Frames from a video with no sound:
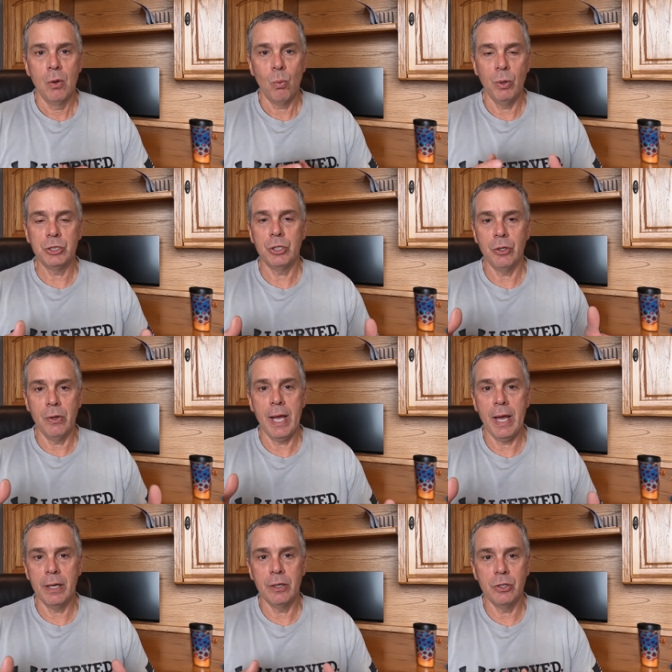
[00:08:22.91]
wishing you
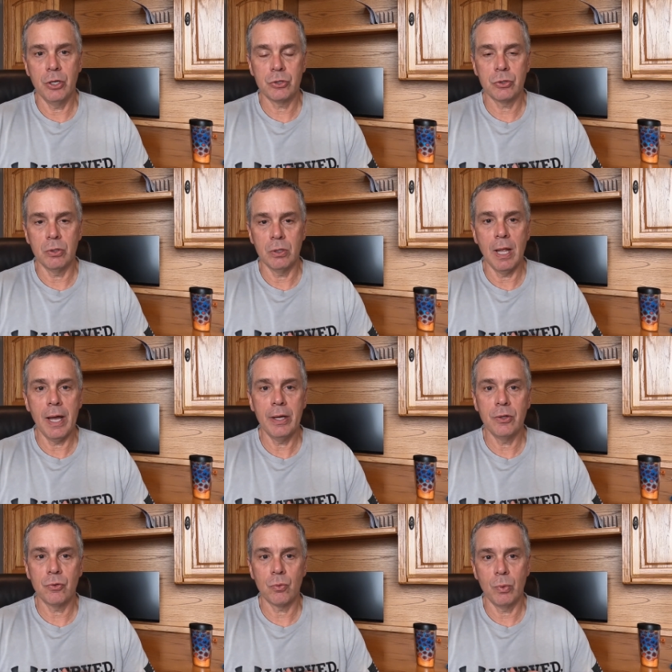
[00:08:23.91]
had additional
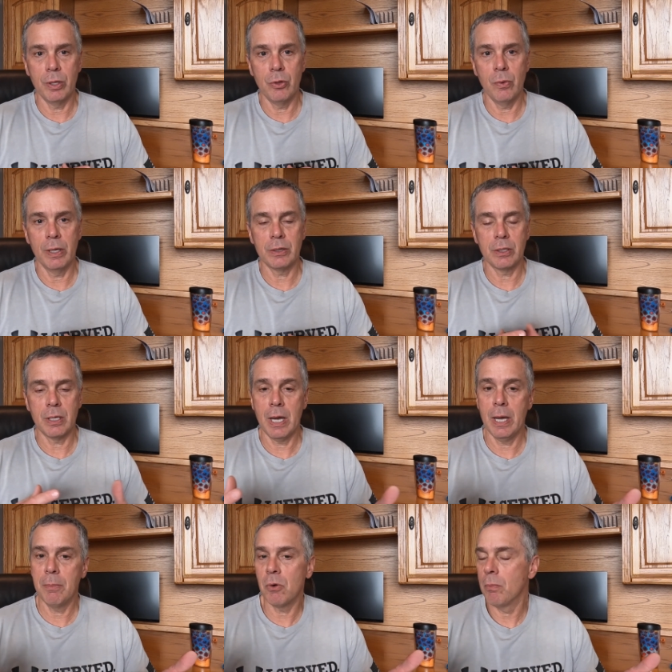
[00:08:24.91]
lines with you at the time,